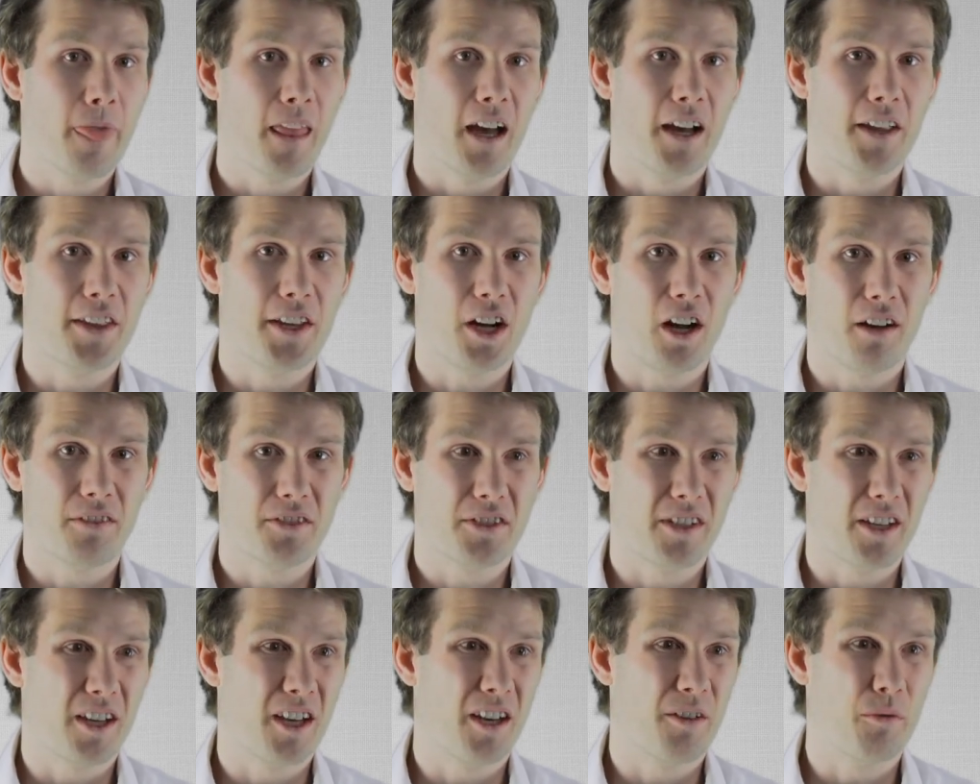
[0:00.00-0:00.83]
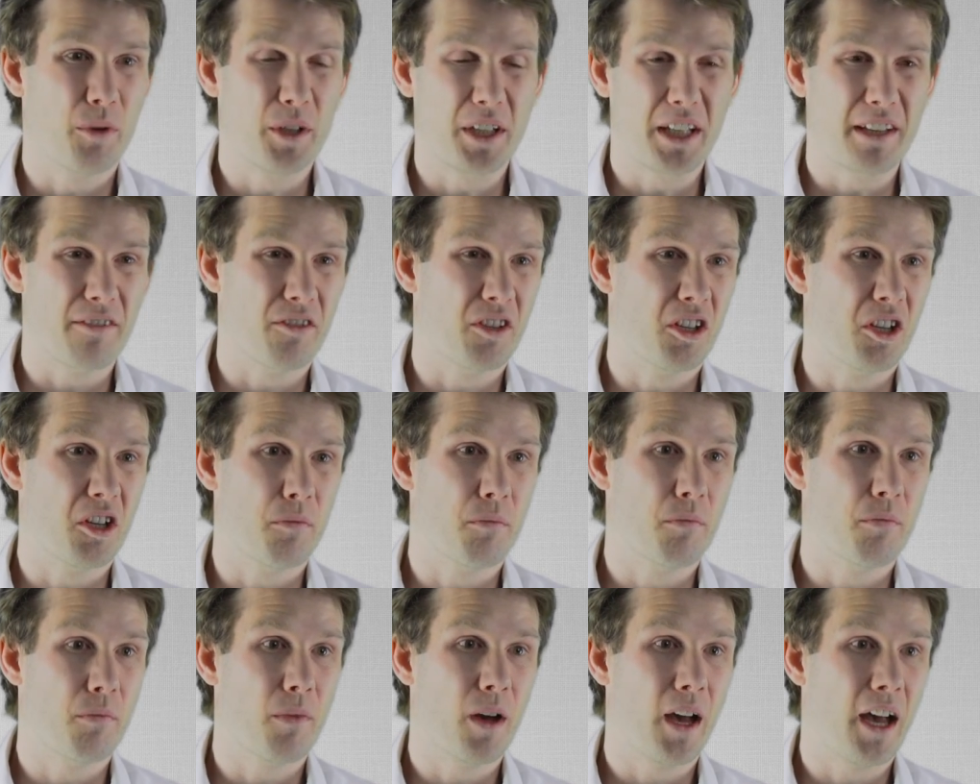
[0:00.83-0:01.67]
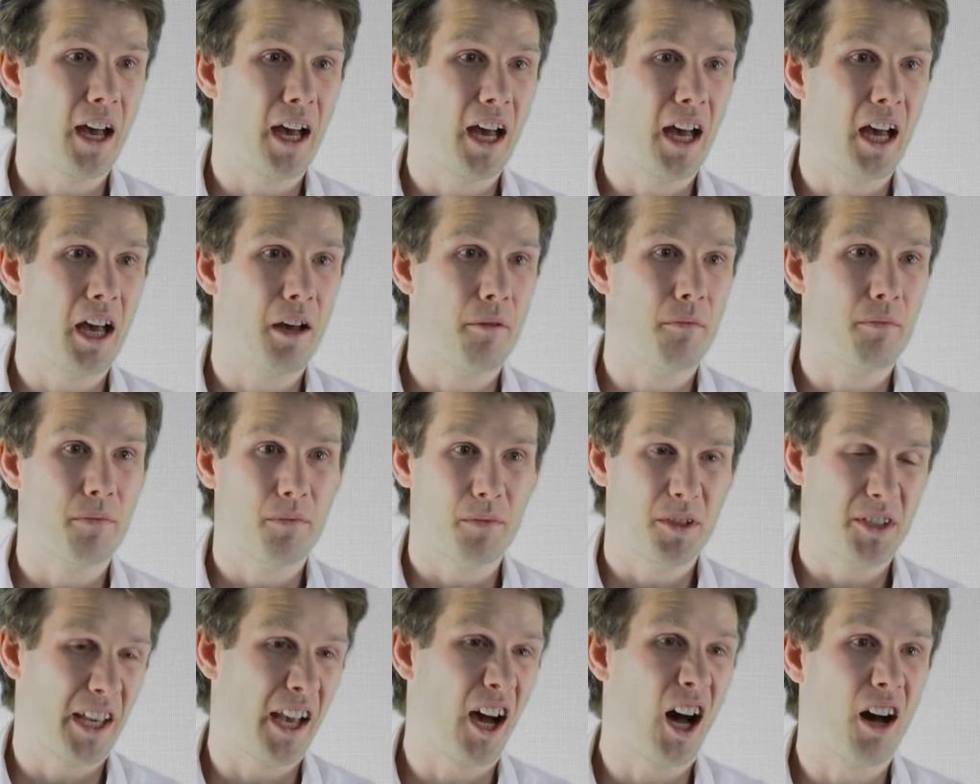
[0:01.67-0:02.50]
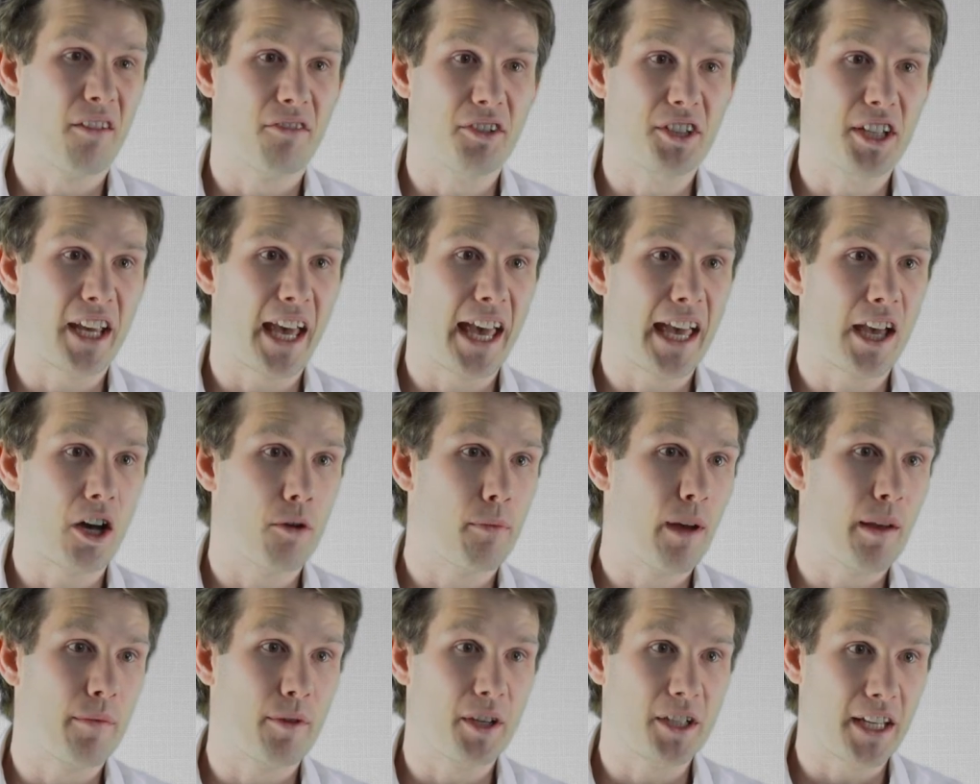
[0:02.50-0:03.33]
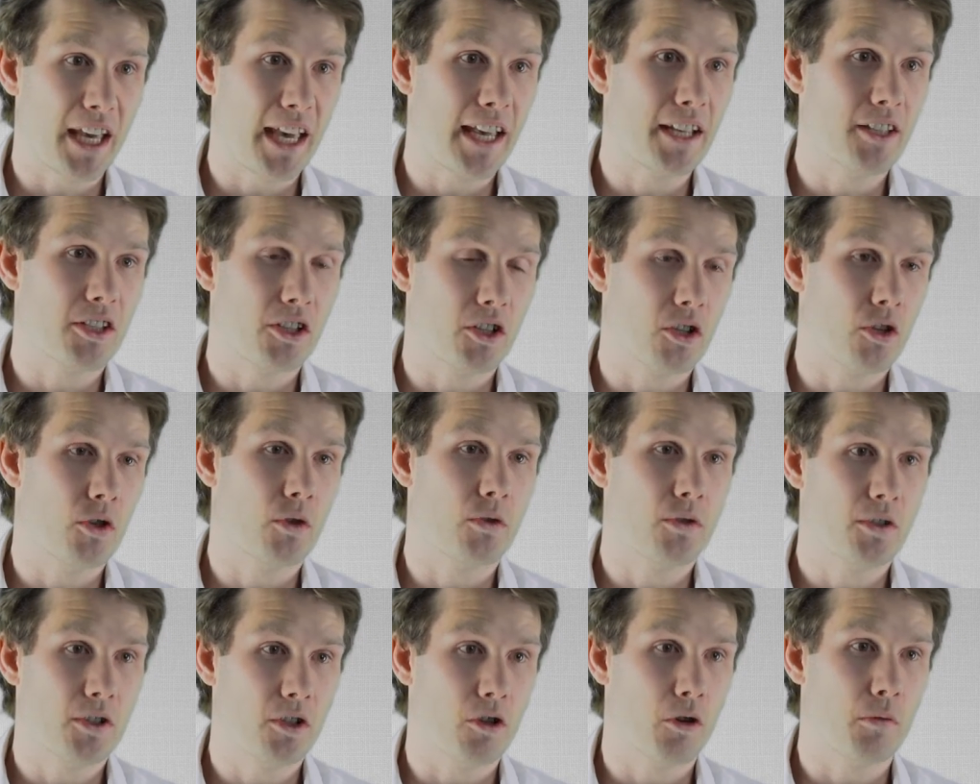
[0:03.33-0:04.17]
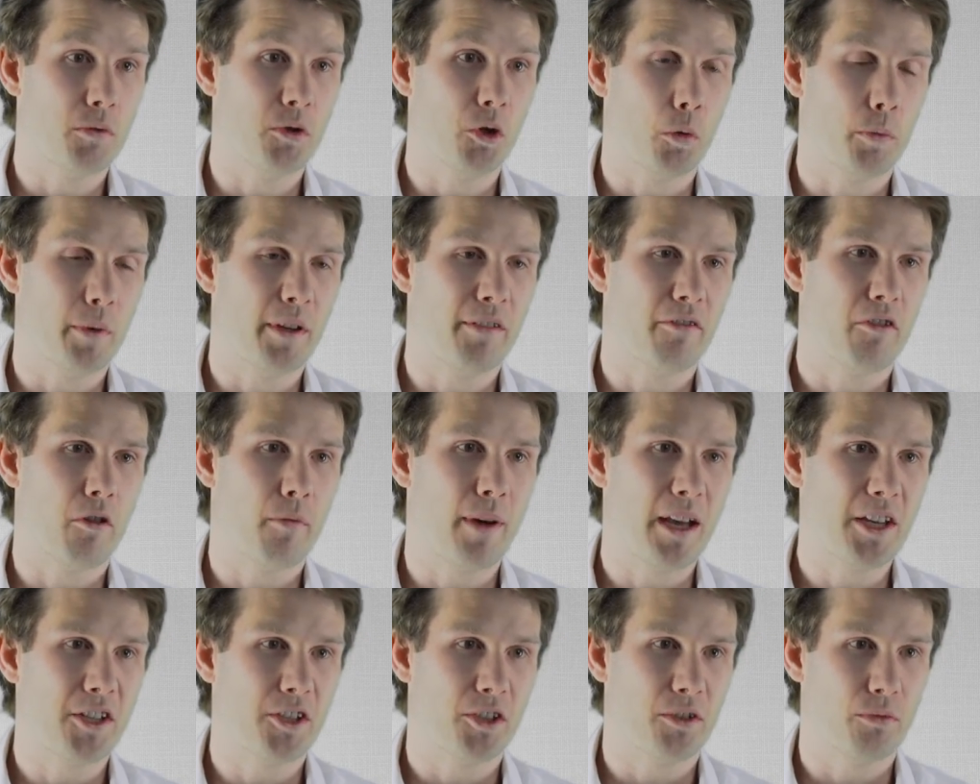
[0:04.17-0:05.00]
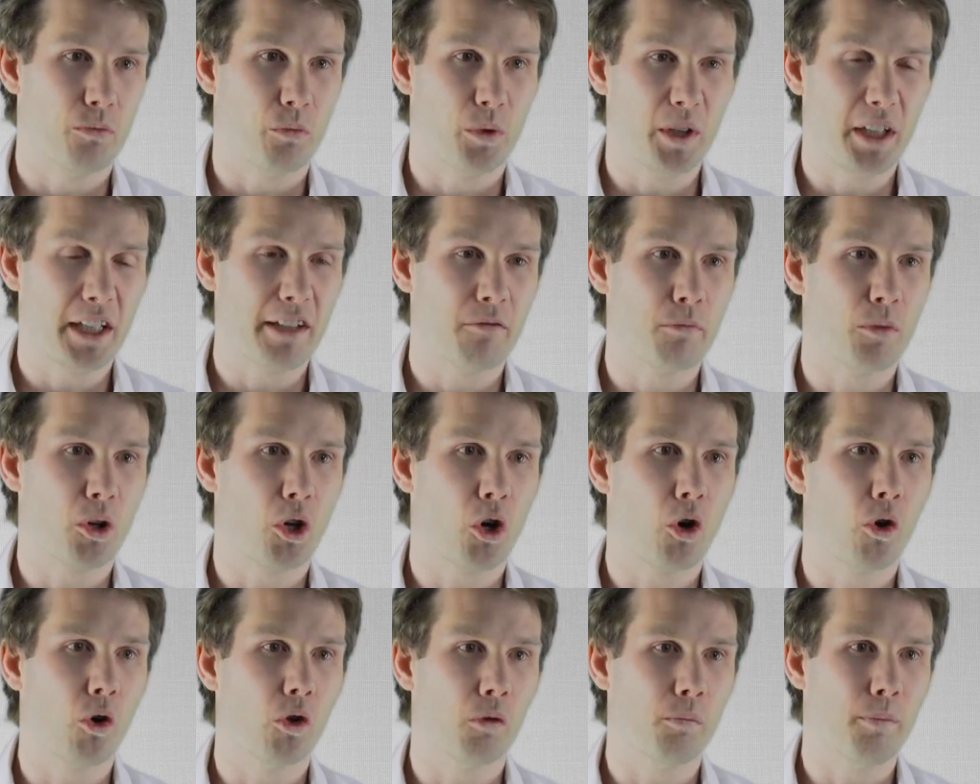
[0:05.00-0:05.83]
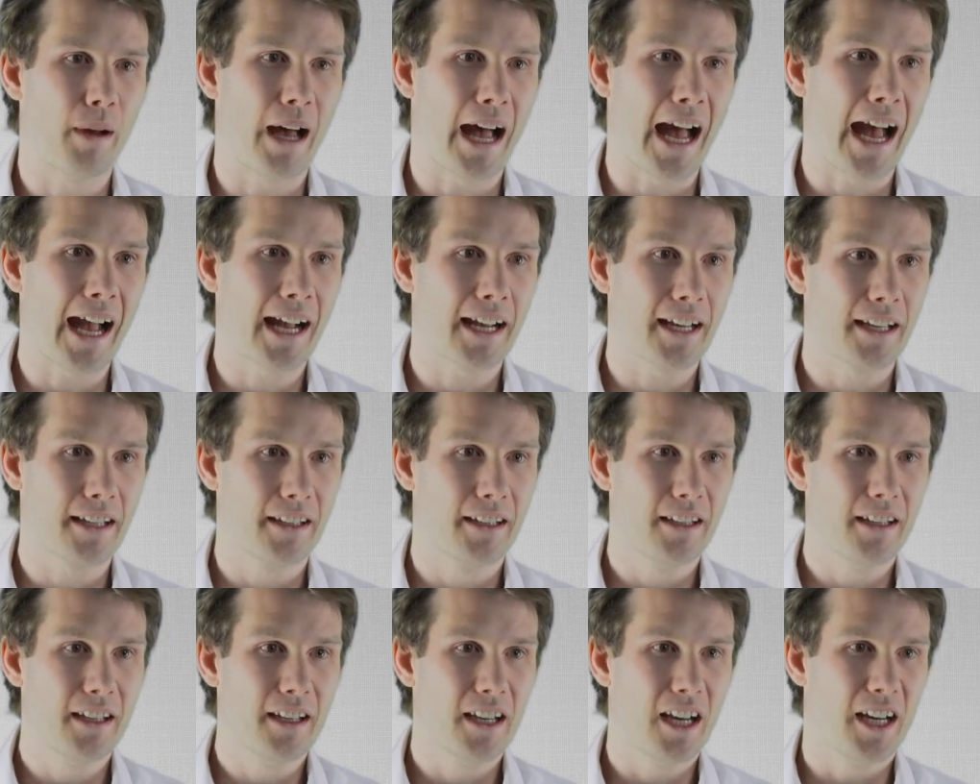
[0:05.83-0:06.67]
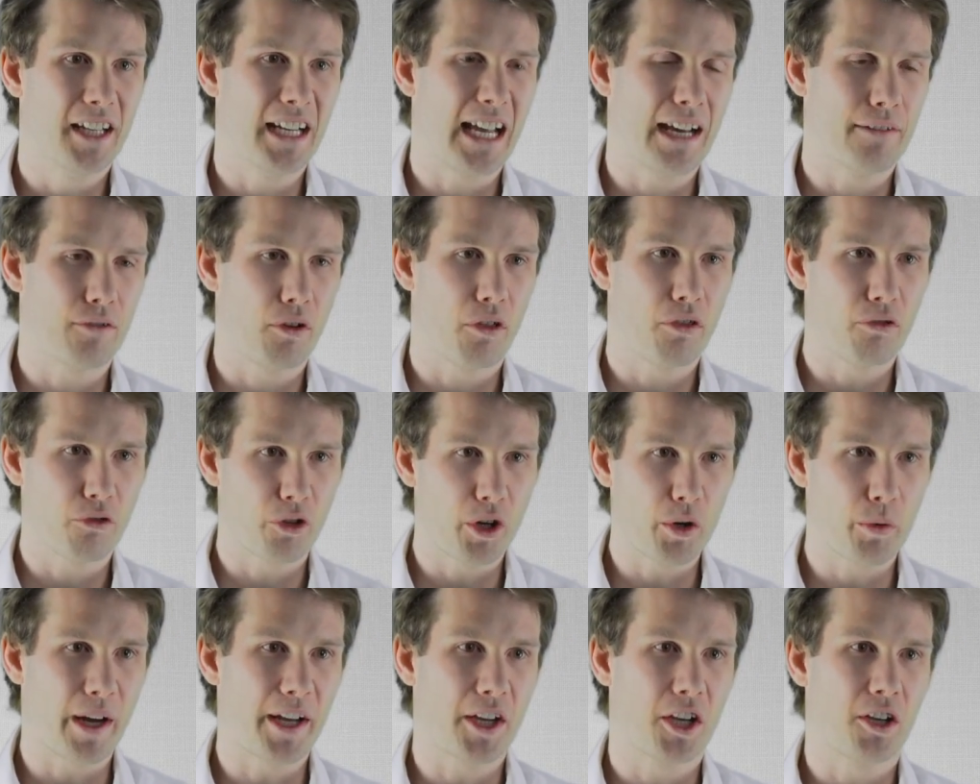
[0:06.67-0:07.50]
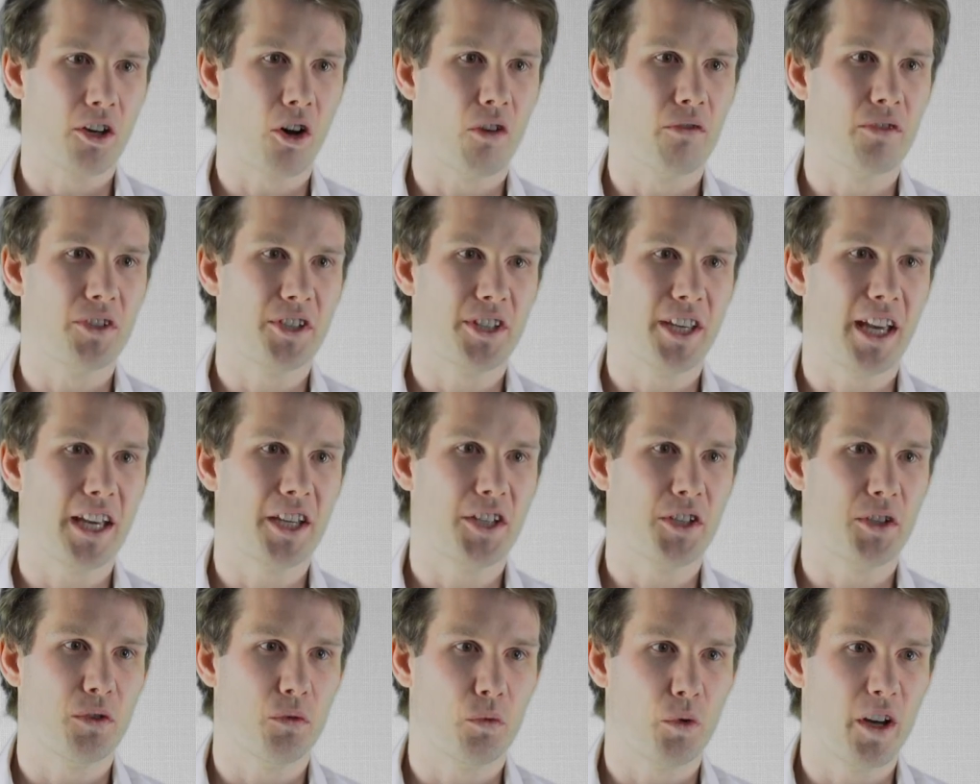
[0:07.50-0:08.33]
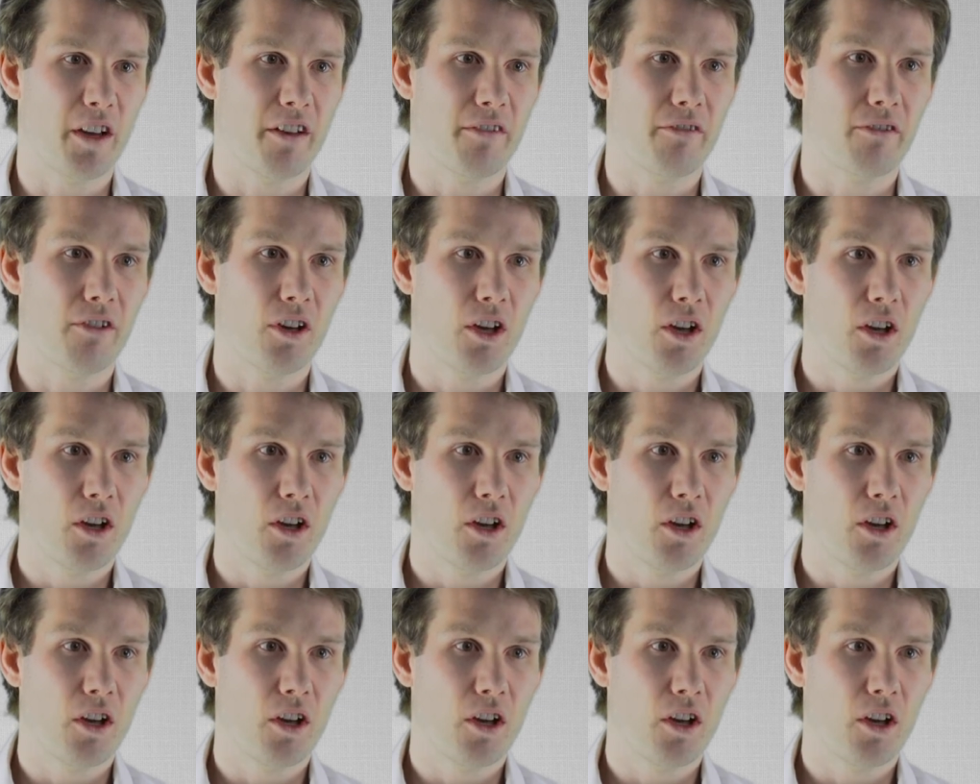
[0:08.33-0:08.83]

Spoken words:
And then after we'd given them, say, half a day or maybe a day to absorb the information, we'd give them a call back and have a three-way conversation with